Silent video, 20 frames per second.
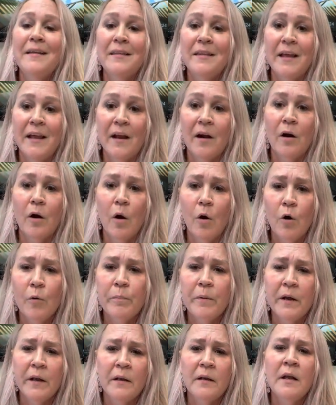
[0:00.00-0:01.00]
They are
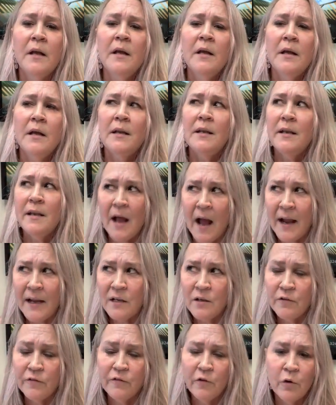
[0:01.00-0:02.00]
open
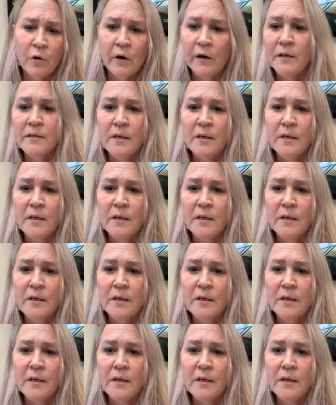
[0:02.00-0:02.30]
9 to 4,